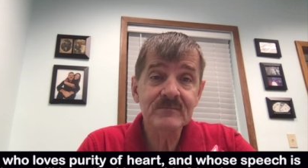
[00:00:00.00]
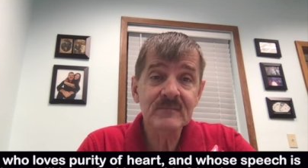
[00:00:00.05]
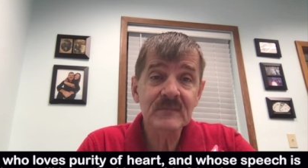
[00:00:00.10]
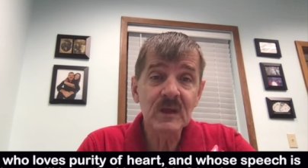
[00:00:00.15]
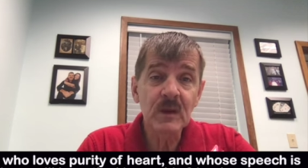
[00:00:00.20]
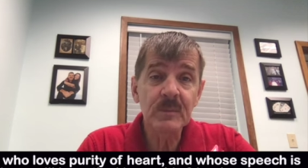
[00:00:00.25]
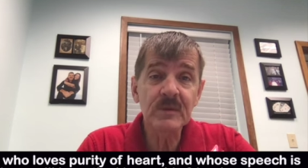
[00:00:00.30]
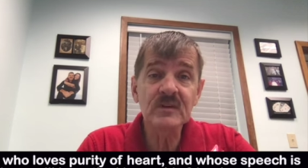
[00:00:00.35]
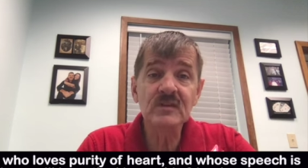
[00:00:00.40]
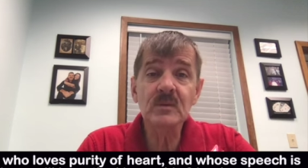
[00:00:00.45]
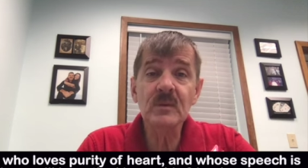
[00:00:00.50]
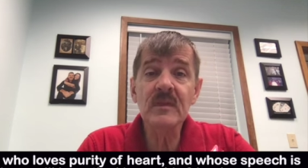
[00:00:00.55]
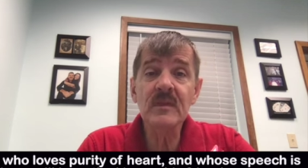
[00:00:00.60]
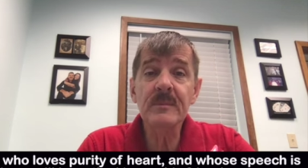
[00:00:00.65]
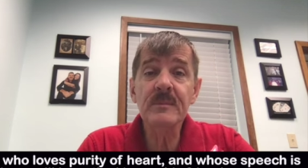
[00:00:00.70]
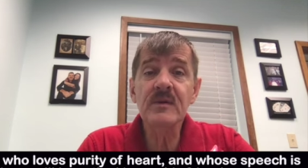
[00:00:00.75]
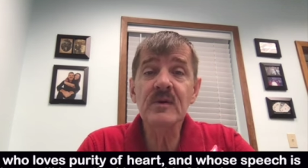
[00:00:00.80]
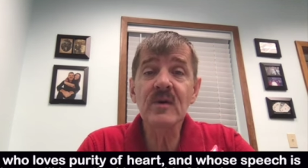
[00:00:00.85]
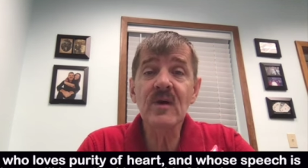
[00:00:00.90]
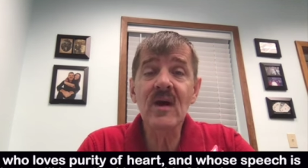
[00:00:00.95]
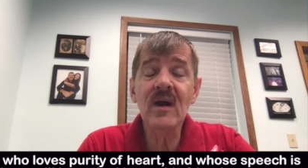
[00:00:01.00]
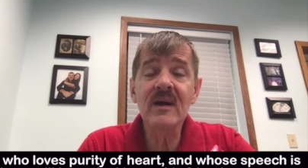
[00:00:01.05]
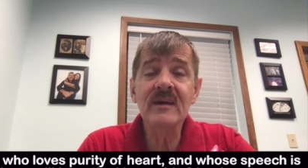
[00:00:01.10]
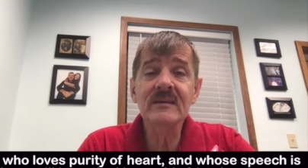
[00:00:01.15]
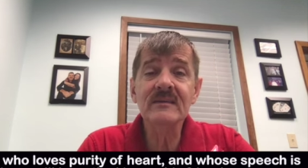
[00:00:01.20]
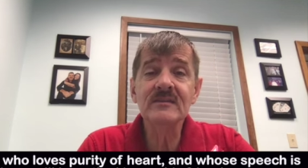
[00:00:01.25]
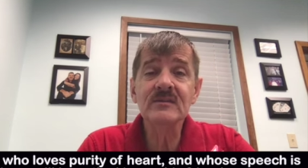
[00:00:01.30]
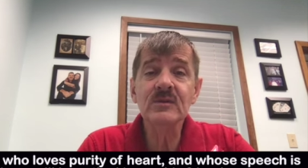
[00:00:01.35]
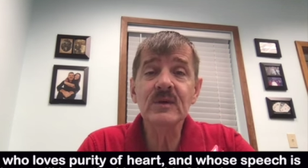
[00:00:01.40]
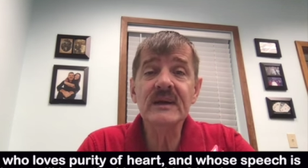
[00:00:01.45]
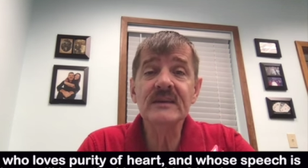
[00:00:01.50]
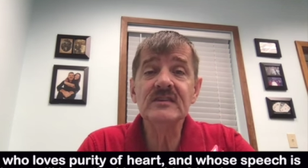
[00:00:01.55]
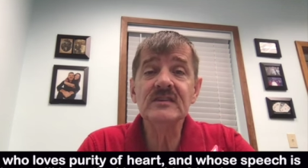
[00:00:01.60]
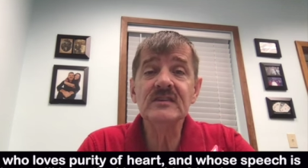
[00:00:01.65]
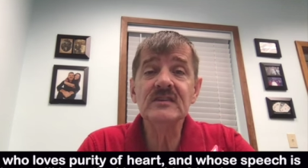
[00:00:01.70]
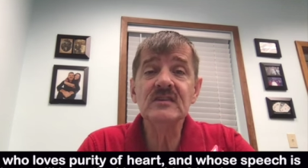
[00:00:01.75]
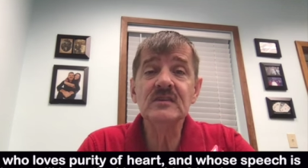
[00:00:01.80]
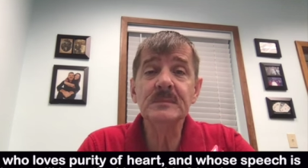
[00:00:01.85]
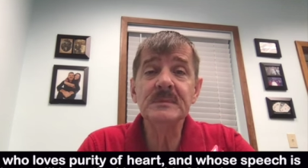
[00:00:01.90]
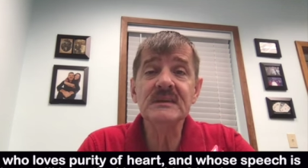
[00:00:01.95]
A person with a pure heart and
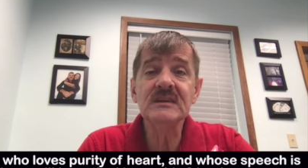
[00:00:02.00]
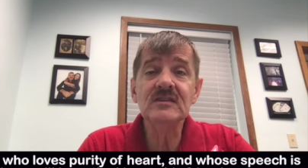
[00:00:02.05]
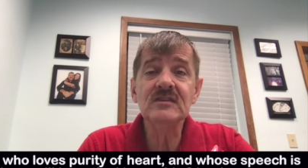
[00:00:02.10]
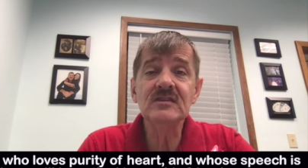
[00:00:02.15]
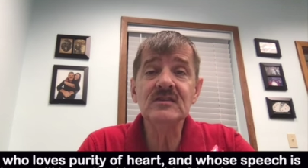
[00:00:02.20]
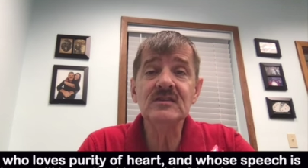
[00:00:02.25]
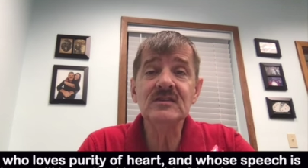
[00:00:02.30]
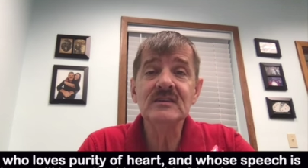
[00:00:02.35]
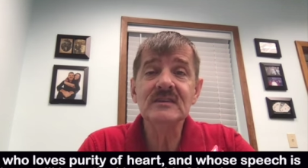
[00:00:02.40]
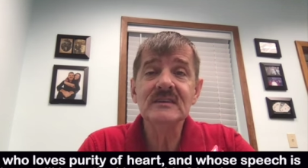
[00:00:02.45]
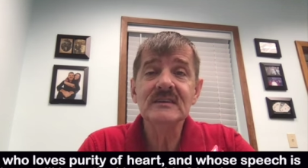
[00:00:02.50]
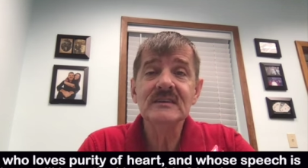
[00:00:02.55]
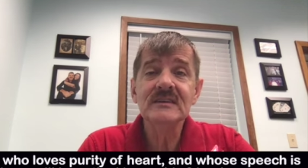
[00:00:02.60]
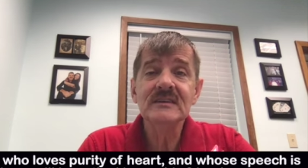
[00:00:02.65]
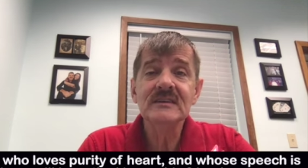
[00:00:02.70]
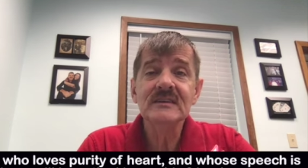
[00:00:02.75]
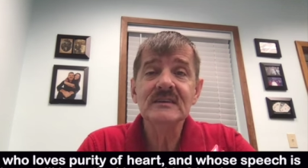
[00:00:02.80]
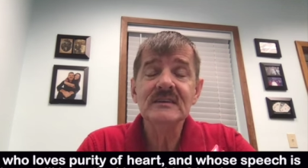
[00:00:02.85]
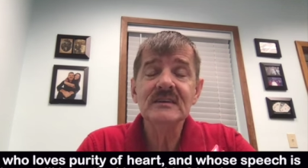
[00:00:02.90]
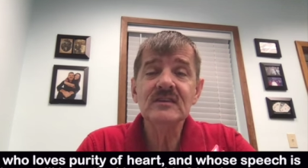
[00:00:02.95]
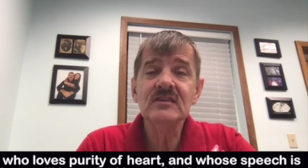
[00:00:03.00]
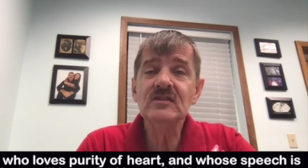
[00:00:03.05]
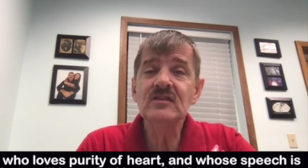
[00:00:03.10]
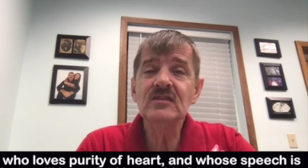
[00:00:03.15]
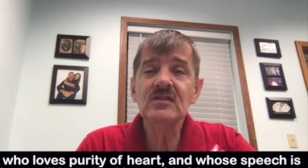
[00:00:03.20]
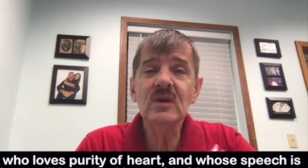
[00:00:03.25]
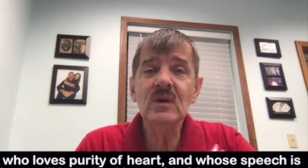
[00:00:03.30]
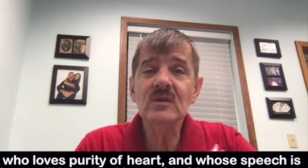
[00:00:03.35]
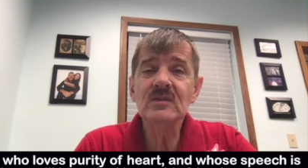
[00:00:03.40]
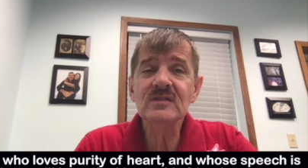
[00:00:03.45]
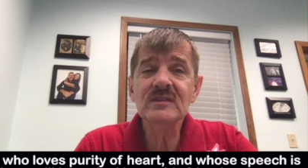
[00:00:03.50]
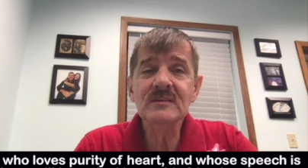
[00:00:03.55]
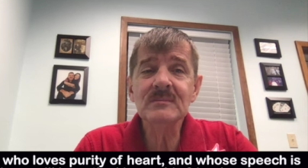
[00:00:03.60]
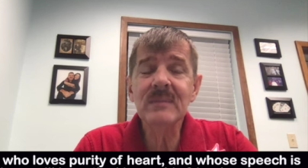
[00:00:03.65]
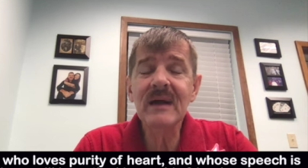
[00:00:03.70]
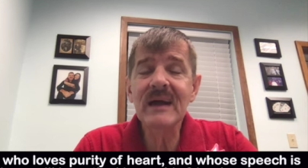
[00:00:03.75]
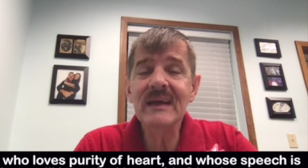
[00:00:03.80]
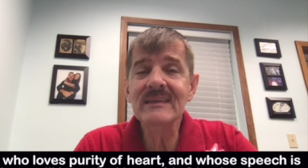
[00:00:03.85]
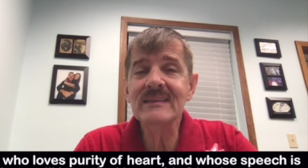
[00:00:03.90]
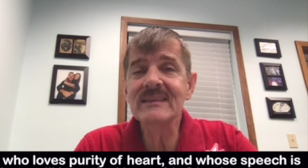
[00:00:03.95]
gracious speech is chosen
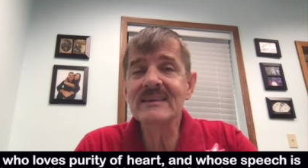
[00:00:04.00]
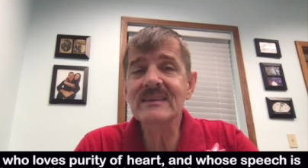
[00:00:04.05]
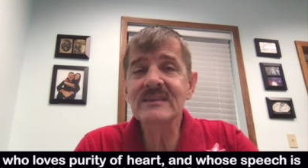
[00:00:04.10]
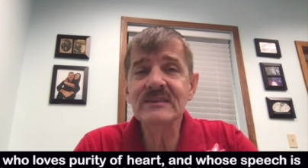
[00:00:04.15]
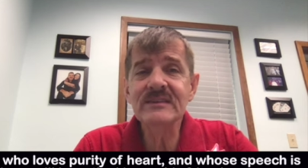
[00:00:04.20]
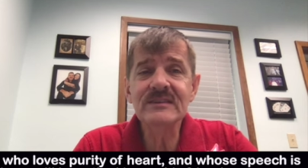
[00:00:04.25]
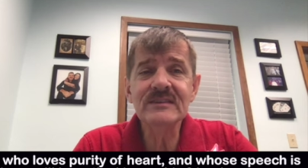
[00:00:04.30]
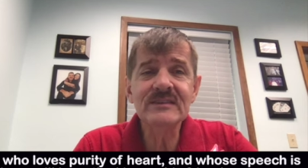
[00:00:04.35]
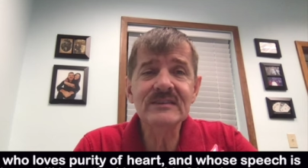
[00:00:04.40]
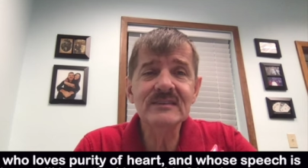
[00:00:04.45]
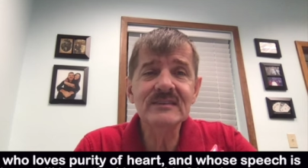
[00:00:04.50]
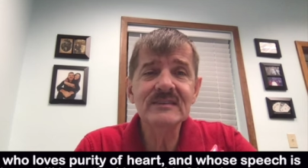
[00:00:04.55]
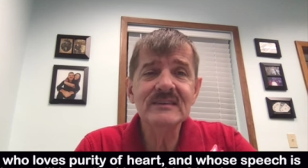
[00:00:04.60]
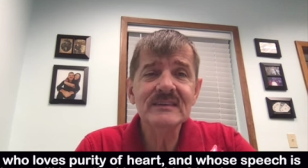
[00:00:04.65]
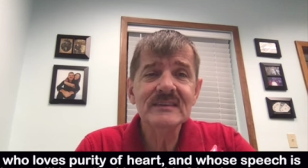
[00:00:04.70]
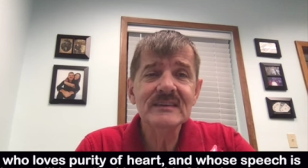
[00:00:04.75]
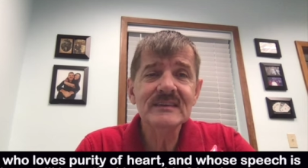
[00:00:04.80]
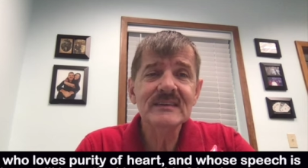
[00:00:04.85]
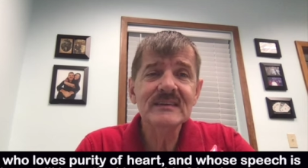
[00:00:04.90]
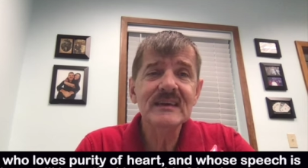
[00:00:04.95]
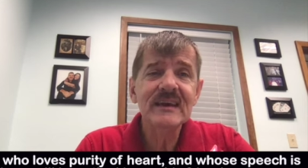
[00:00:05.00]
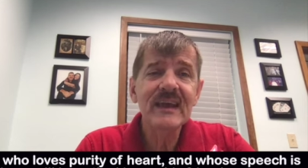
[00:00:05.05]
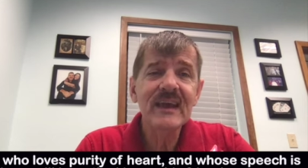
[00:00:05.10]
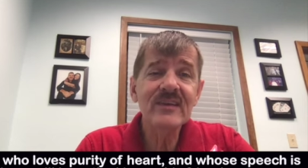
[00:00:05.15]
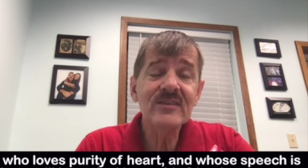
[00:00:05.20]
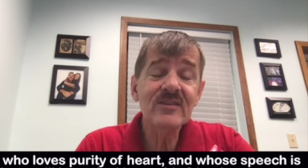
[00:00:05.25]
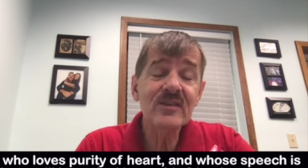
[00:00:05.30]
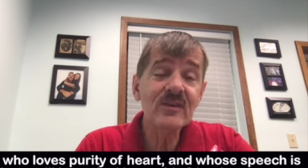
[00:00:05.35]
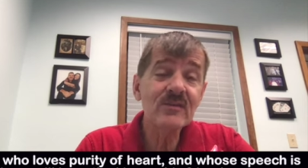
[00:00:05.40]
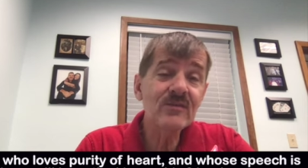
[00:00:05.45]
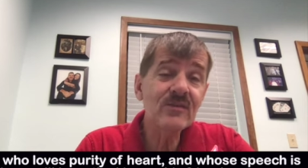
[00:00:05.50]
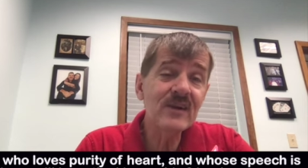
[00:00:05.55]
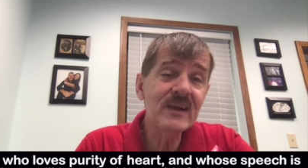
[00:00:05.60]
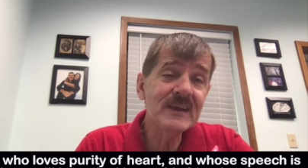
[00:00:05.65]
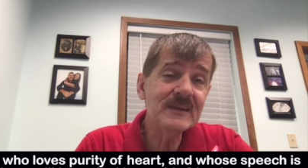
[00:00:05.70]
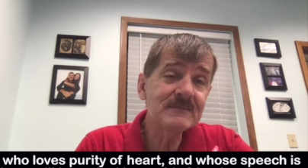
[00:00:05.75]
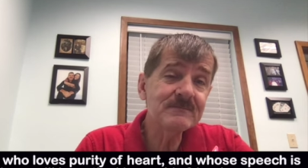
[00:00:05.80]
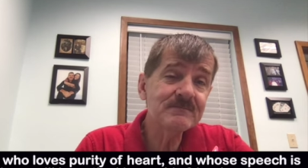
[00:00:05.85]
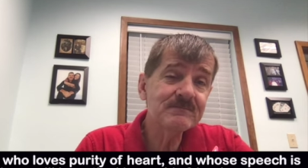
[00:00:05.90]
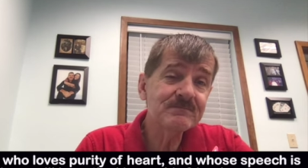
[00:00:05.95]
by leaders as their
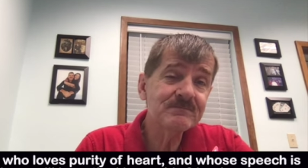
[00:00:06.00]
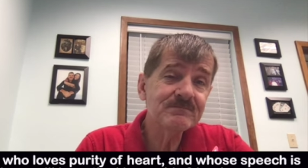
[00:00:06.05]
friend.